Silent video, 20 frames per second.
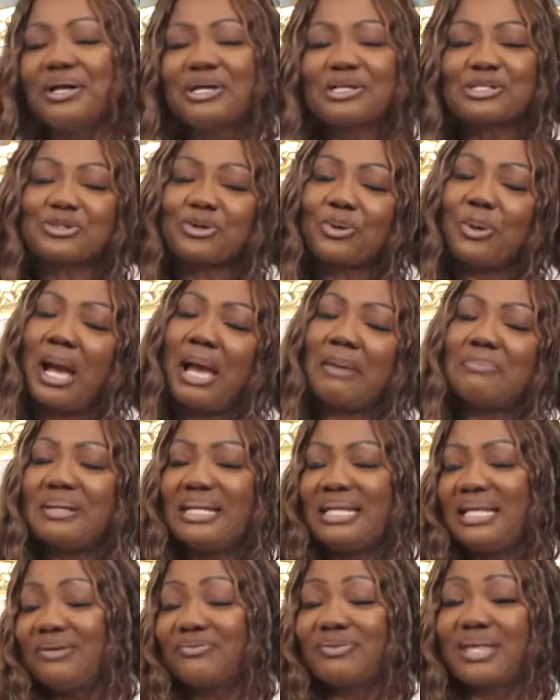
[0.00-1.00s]
So I
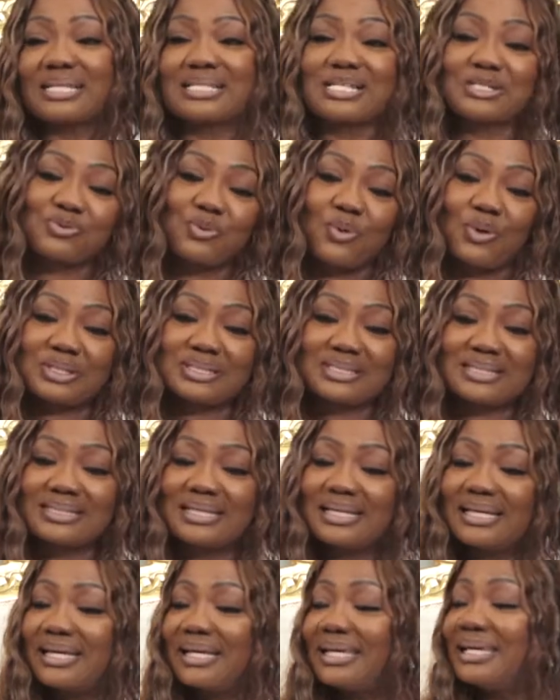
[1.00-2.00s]
believe that is what
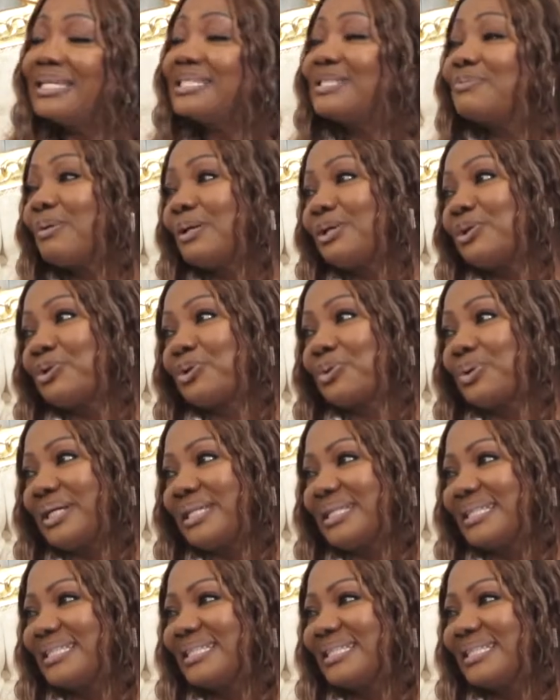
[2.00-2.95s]
he's been doing.